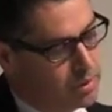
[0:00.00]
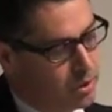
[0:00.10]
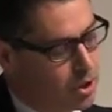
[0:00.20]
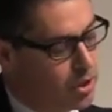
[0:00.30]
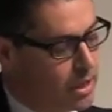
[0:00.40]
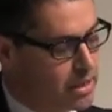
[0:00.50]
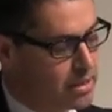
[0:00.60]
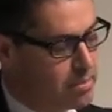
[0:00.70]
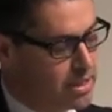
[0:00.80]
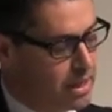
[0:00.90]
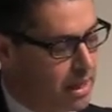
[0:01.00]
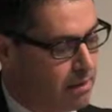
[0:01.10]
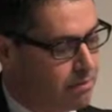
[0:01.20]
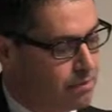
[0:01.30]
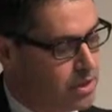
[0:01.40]
you know, current estimates
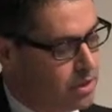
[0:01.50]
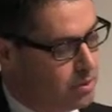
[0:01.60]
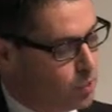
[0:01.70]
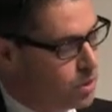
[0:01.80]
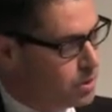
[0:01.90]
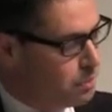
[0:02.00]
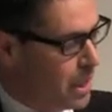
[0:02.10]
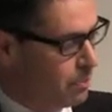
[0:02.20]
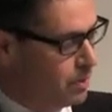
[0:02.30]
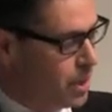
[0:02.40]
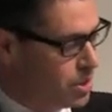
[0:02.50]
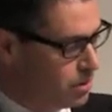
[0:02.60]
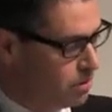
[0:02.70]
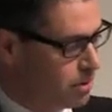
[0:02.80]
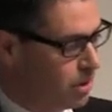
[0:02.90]
have the world's
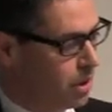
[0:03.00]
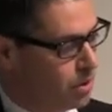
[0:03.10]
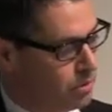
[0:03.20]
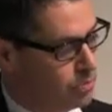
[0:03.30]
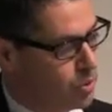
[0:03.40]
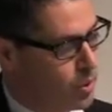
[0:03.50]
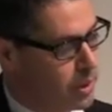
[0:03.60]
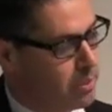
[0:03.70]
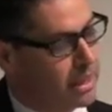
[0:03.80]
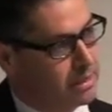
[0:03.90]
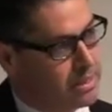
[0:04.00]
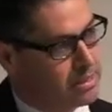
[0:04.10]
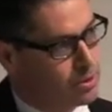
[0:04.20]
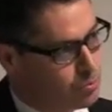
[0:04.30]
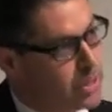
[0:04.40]
population uh, growing by at
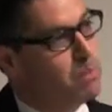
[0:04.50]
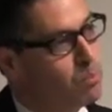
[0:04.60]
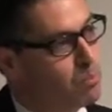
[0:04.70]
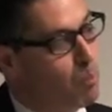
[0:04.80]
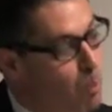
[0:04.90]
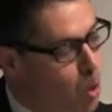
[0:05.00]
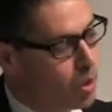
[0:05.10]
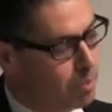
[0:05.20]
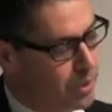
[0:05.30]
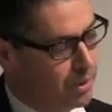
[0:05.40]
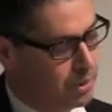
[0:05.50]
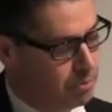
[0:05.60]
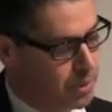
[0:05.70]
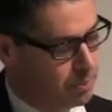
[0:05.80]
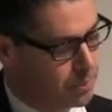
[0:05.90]
least three more
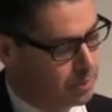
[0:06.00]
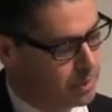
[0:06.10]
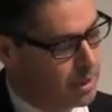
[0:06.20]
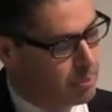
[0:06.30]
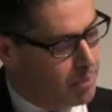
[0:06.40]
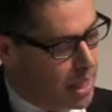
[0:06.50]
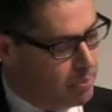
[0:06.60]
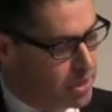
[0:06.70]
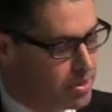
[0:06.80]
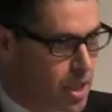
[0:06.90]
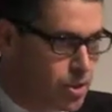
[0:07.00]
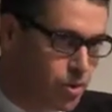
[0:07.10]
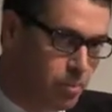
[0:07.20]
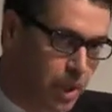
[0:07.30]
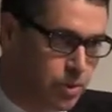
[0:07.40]
billion people by
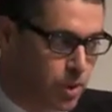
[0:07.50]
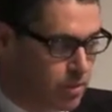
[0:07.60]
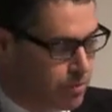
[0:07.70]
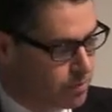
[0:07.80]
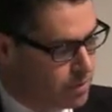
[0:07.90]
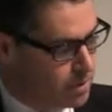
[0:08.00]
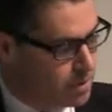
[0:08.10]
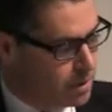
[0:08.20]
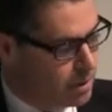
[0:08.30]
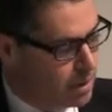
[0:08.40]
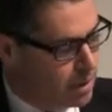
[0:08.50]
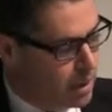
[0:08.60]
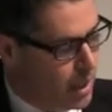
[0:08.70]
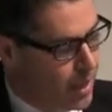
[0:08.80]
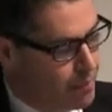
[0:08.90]
mid-century, by 2050.
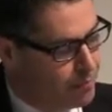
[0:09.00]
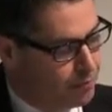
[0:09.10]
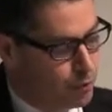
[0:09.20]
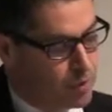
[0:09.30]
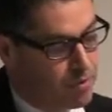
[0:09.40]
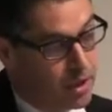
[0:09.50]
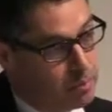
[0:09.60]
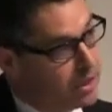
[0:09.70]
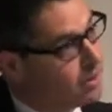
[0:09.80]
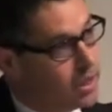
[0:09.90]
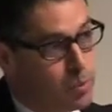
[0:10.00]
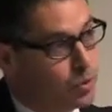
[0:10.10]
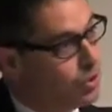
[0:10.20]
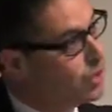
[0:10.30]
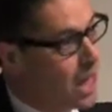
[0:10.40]
Um, food availability
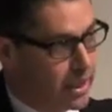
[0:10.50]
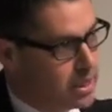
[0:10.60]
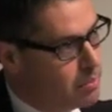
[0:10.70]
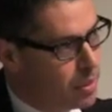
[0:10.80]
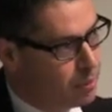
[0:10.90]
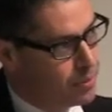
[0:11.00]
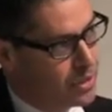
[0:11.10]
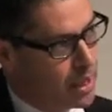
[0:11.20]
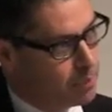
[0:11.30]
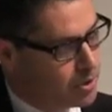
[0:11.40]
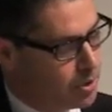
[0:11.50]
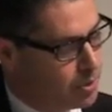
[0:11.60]
will not keep up with that with